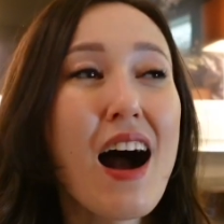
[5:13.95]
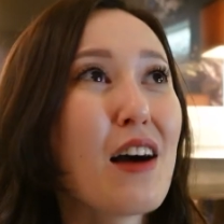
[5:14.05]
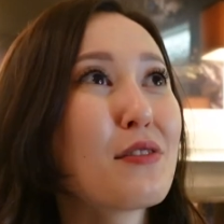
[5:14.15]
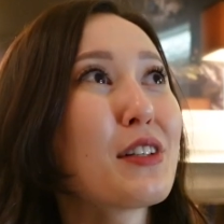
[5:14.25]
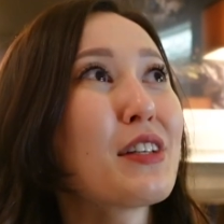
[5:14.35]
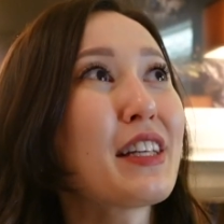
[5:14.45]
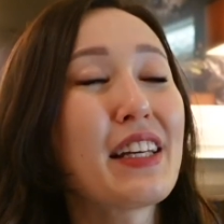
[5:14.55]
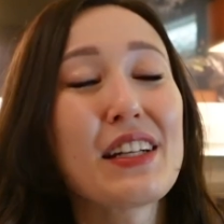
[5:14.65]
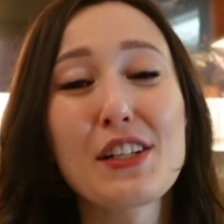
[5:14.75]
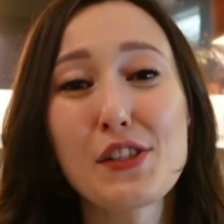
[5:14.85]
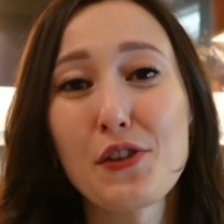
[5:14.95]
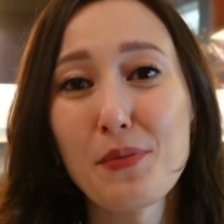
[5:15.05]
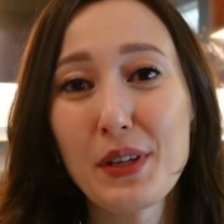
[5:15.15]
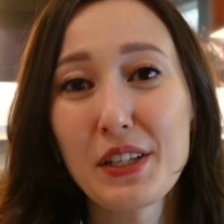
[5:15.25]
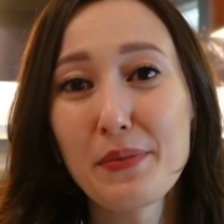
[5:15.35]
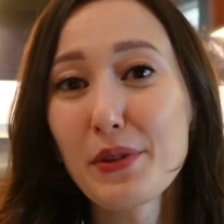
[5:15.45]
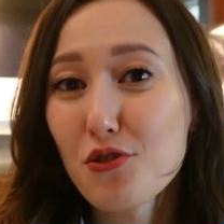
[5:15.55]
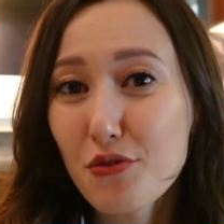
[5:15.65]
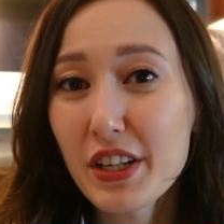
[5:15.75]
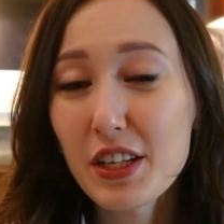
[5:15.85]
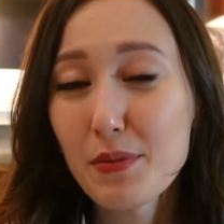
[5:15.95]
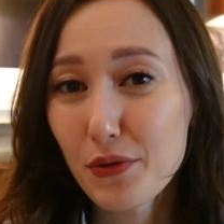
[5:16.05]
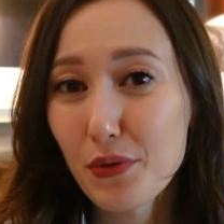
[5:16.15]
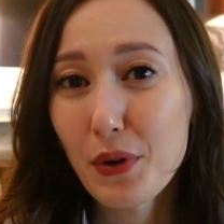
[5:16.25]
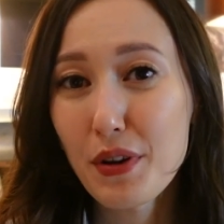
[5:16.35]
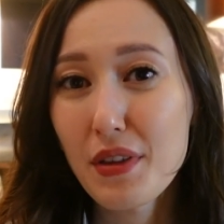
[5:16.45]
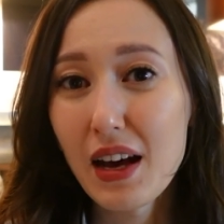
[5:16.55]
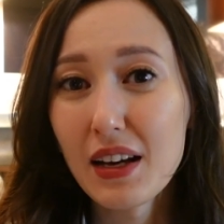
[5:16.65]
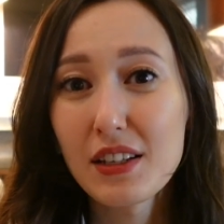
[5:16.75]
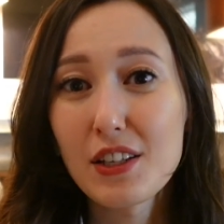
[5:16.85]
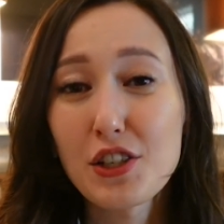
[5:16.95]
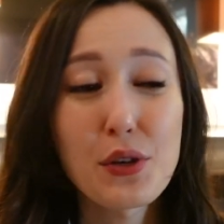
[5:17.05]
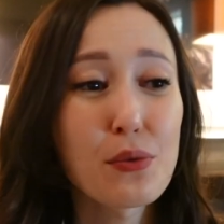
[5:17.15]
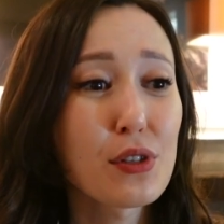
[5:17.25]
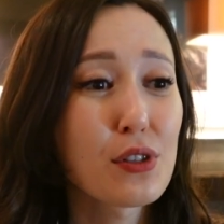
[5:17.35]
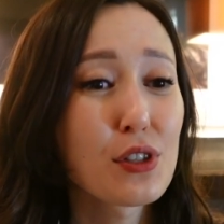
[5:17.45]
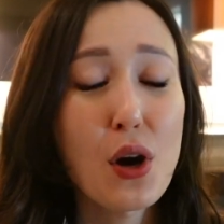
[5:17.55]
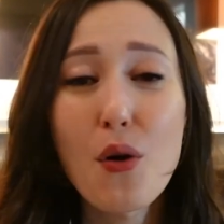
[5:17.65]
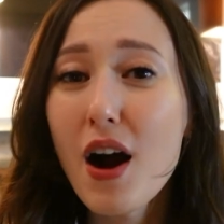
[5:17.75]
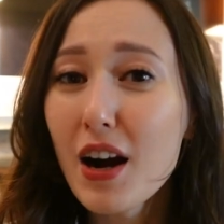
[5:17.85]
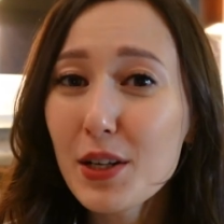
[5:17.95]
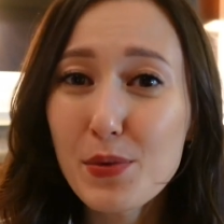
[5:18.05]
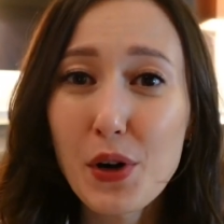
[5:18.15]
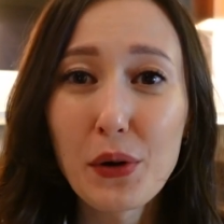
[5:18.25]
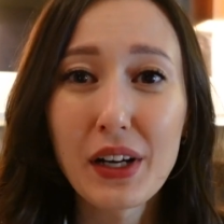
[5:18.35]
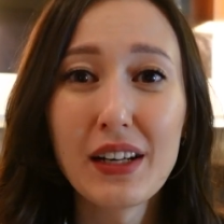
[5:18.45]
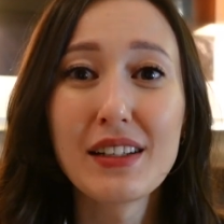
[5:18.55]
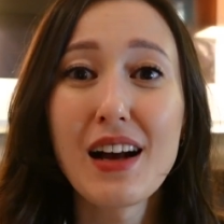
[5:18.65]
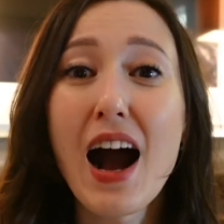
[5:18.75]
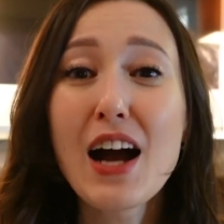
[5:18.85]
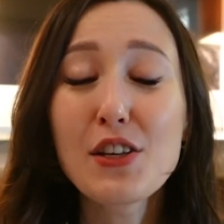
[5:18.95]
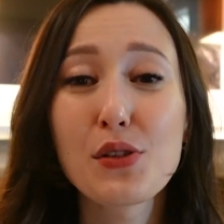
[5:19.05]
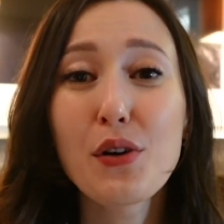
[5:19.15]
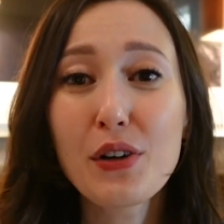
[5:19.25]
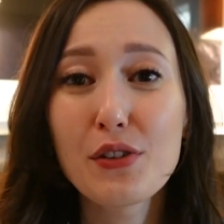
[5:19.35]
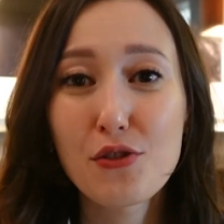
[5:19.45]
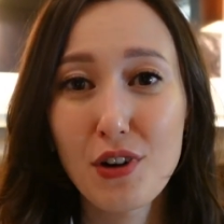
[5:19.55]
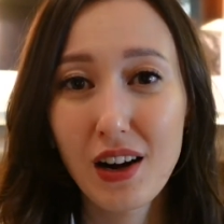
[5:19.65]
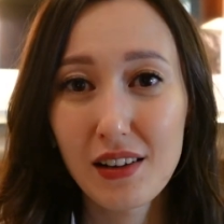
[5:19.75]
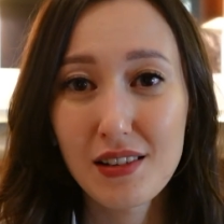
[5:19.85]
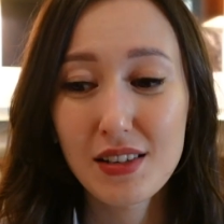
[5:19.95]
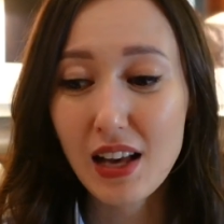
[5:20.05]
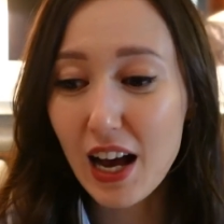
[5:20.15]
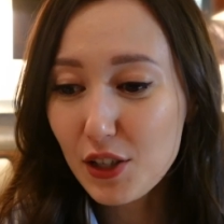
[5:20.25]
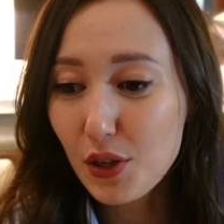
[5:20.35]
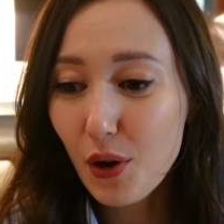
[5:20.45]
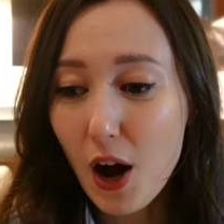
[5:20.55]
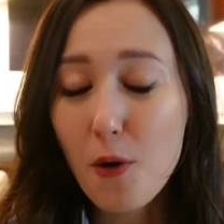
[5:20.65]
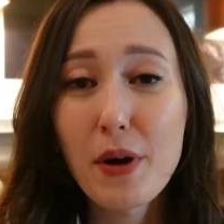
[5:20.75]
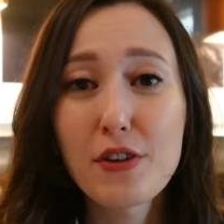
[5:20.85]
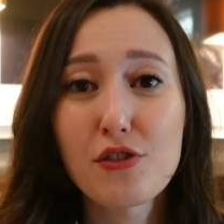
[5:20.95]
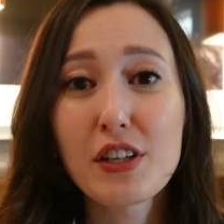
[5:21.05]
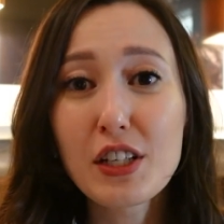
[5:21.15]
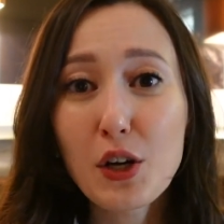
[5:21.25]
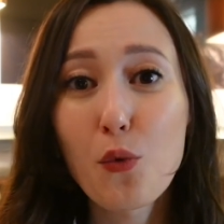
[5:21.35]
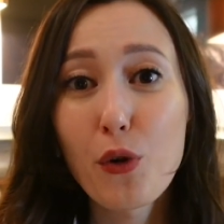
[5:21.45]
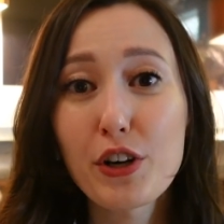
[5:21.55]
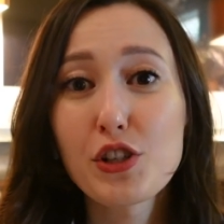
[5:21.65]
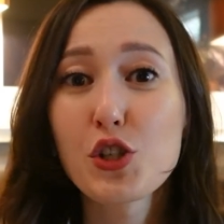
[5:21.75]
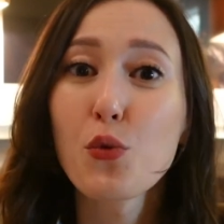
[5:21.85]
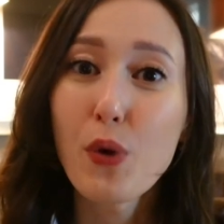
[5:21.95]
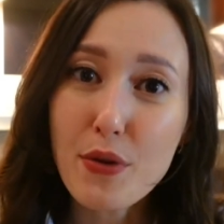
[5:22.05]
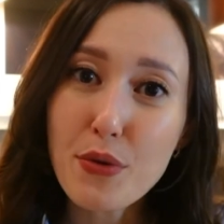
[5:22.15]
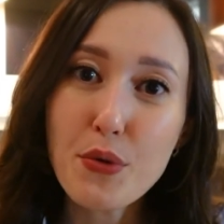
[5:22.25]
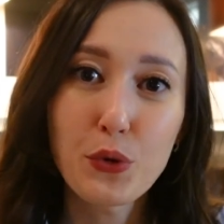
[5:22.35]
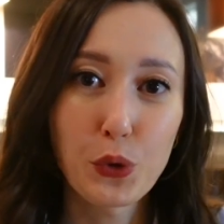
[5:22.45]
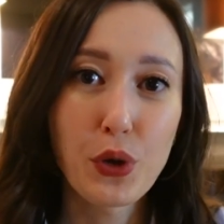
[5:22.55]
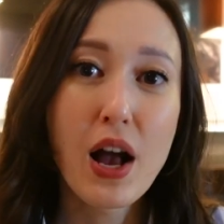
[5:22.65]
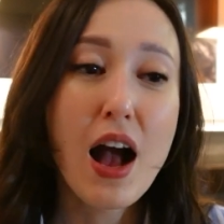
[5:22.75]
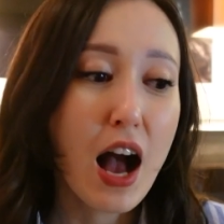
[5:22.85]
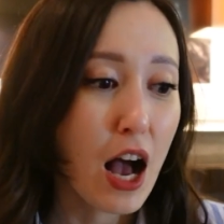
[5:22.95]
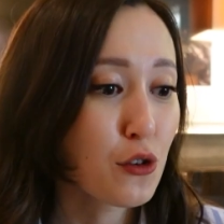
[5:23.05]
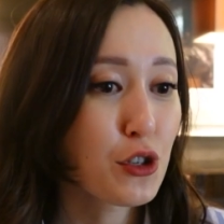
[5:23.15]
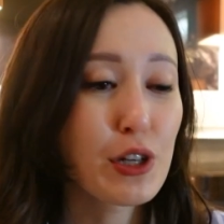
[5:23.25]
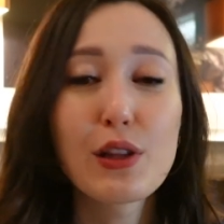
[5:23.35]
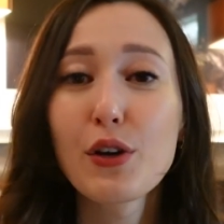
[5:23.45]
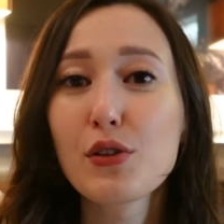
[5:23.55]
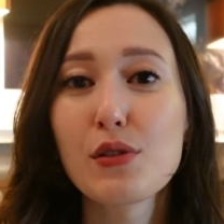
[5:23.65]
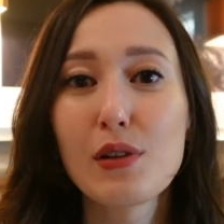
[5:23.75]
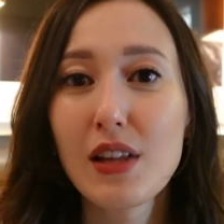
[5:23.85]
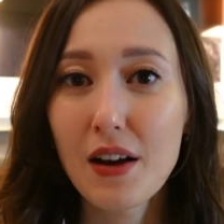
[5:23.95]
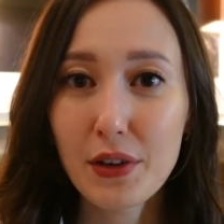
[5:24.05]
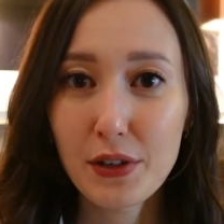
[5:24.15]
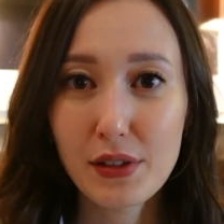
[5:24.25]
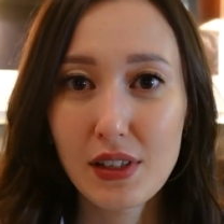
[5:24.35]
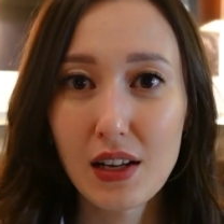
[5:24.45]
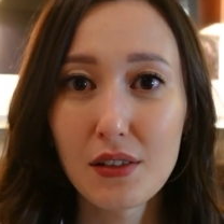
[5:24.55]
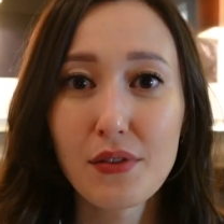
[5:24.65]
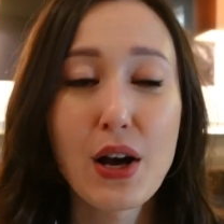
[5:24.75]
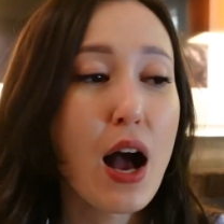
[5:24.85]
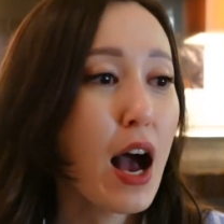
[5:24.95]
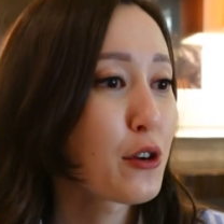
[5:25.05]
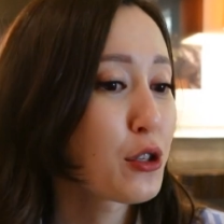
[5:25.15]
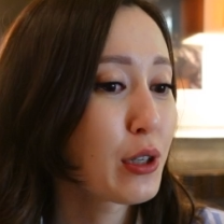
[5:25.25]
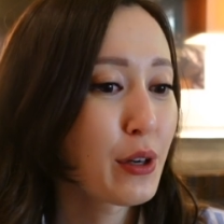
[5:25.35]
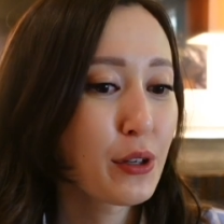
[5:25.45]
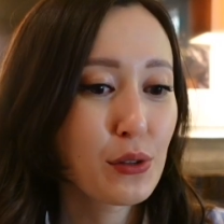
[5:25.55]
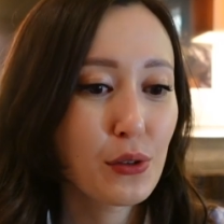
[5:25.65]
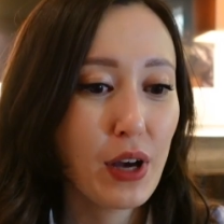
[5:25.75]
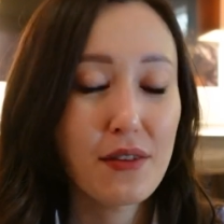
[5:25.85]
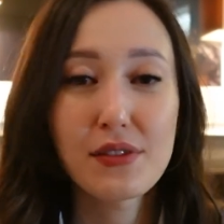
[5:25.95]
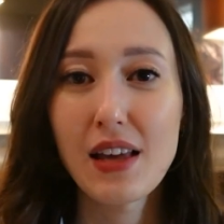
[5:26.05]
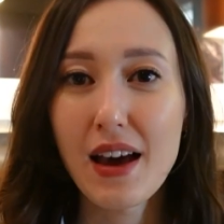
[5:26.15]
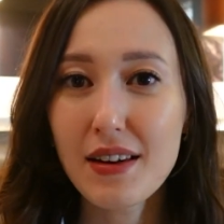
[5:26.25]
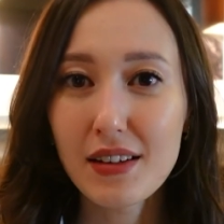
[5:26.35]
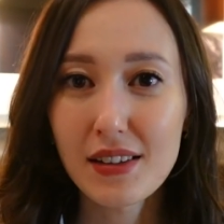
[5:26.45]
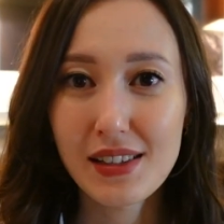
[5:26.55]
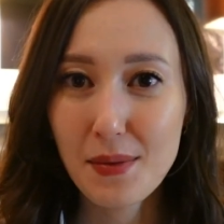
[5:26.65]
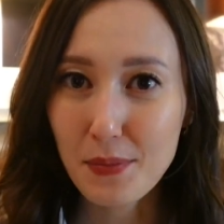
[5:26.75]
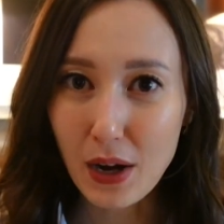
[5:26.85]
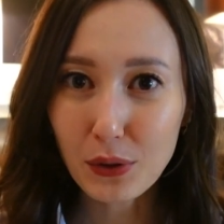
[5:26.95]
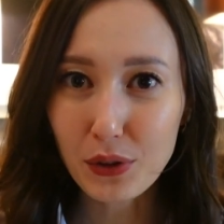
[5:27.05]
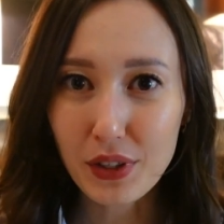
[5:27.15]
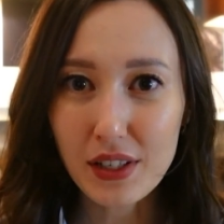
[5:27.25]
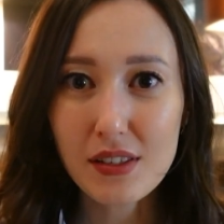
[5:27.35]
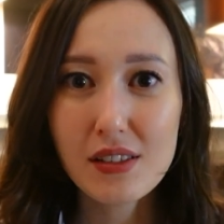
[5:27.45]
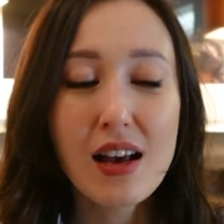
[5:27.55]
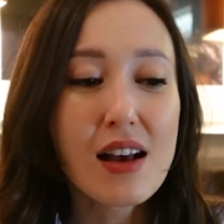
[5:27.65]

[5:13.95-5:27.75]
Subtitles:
After years of being mistreated before that, she was so heartbroken. I saw her struggles. I saw how much inner work she went through, how she learned to love herself, how she learned to have standards and boundaries.